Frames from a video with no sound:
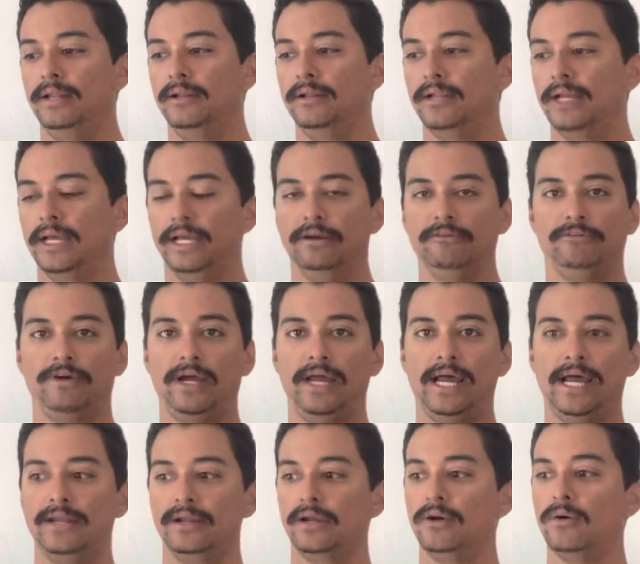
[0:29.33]
Like if I
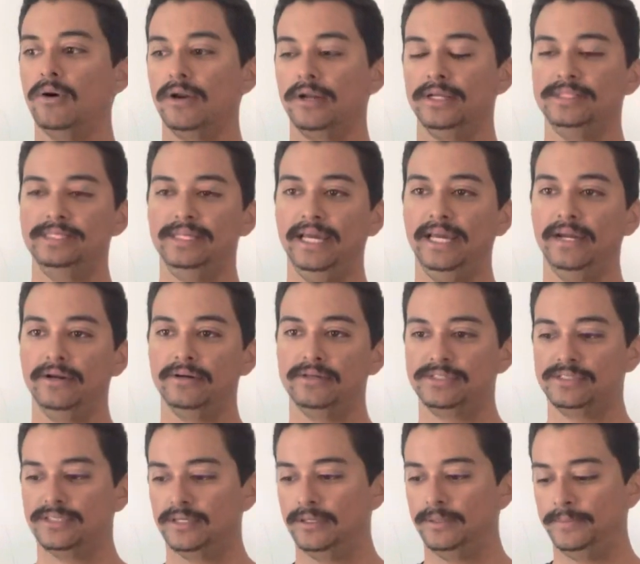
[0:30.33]
had to go on a date or
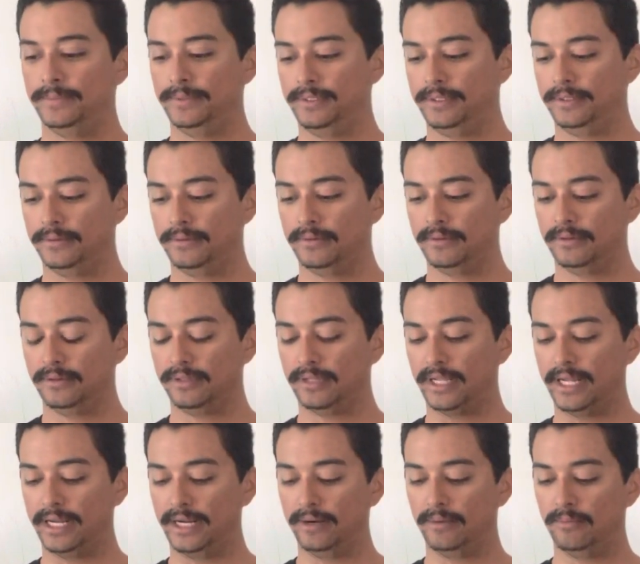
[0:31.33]
something,
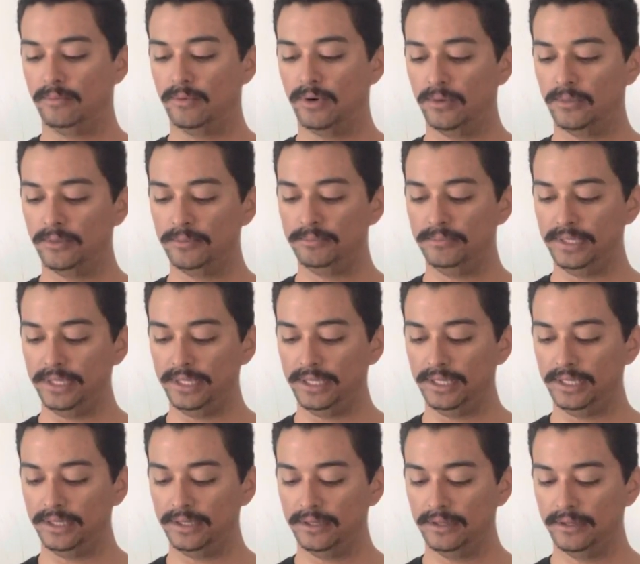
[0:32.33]
like what would
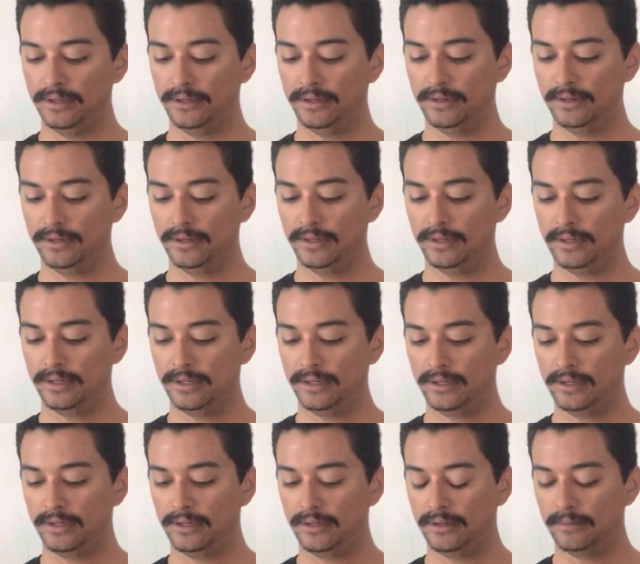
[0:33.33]
be
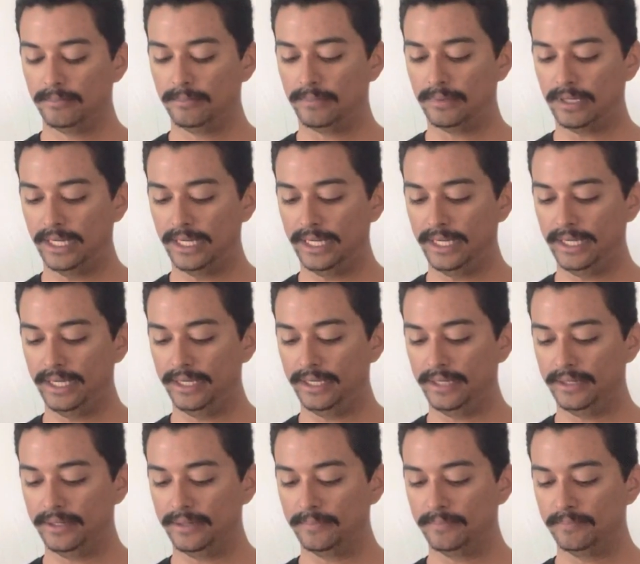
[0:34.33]

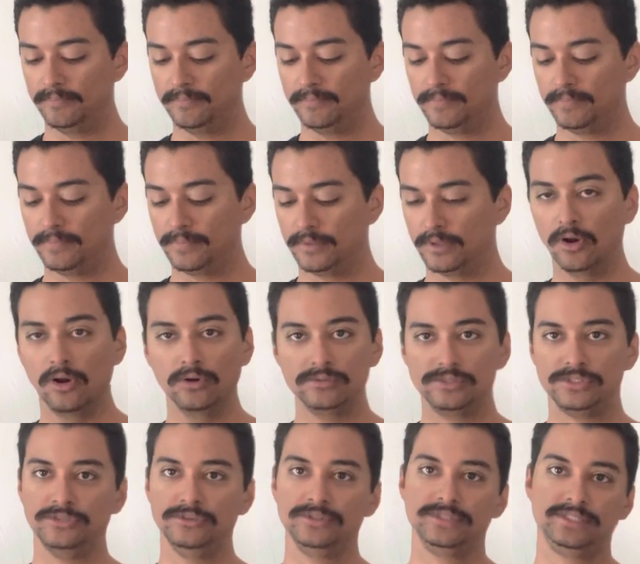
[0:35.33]
my
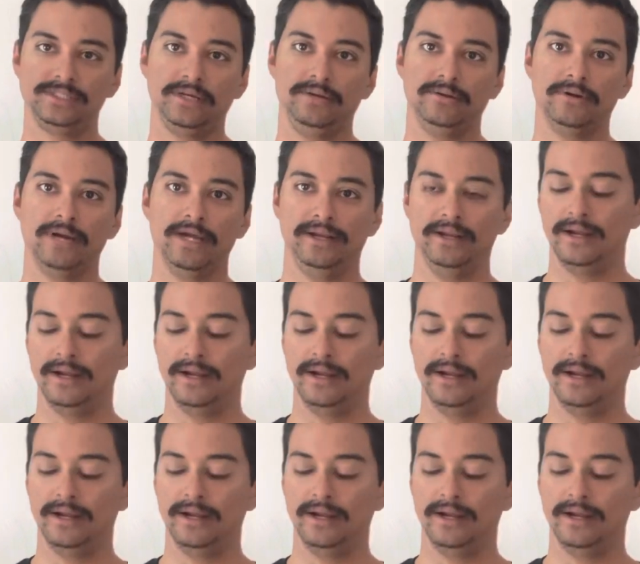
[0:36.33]
go-to scent right